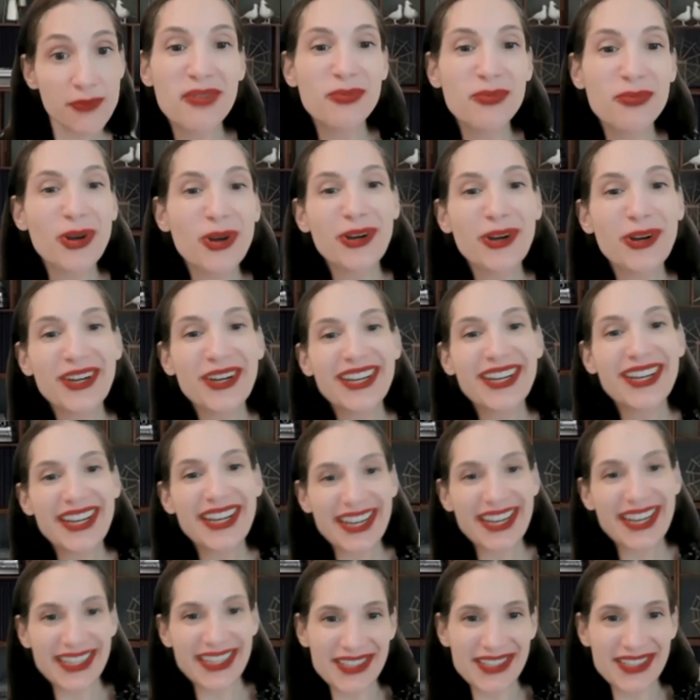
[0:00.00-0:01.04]
We're going to
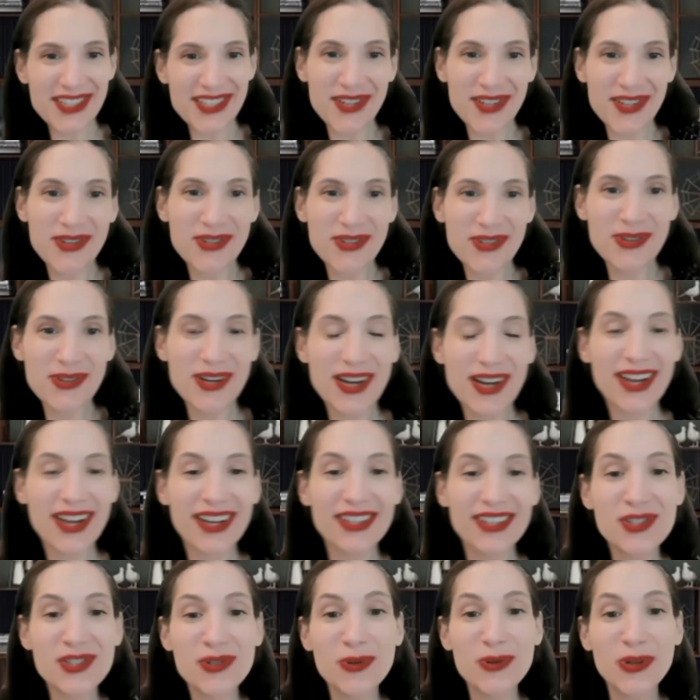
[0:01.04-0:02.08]
get into
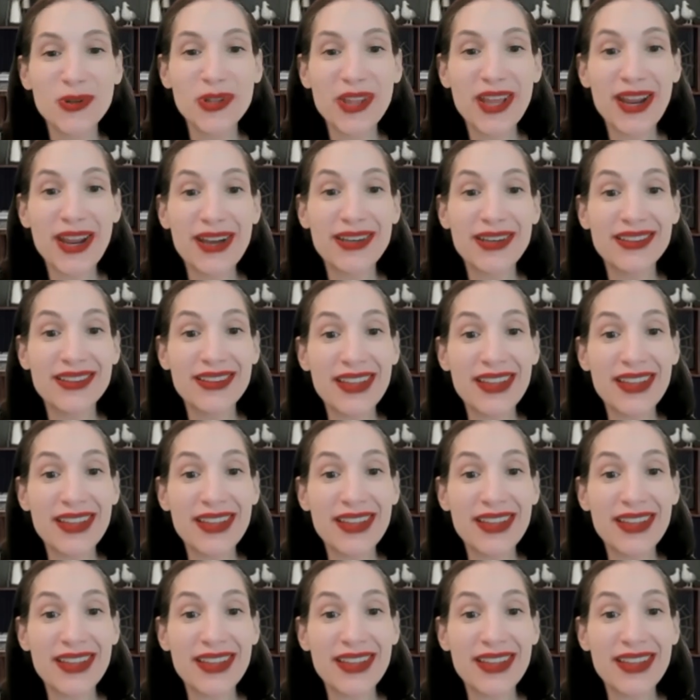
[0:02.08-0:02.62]
a tool that